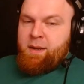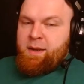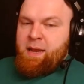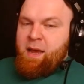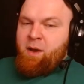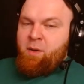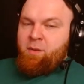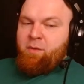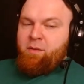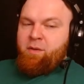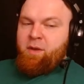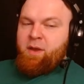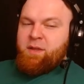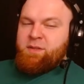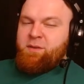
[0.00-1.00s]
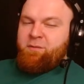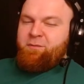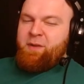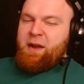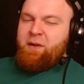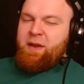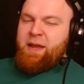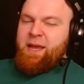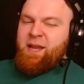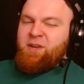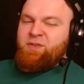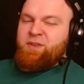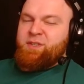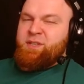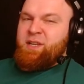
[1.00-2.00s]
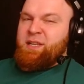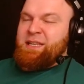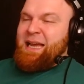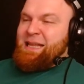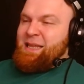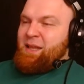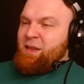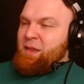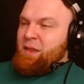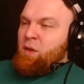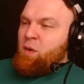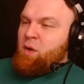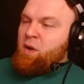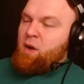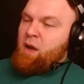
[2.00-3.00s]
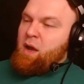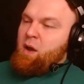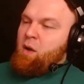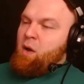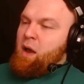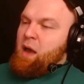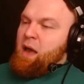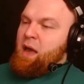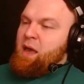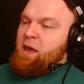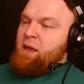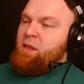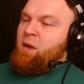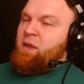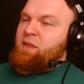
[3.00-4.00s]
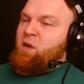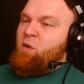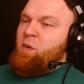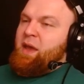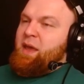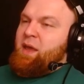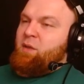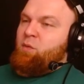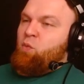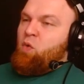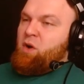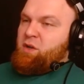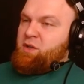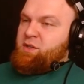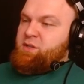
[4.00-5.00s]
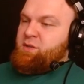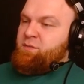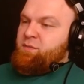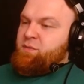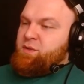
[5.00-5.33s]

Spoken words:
Now, it's a very interesting talent. Look at the way it works.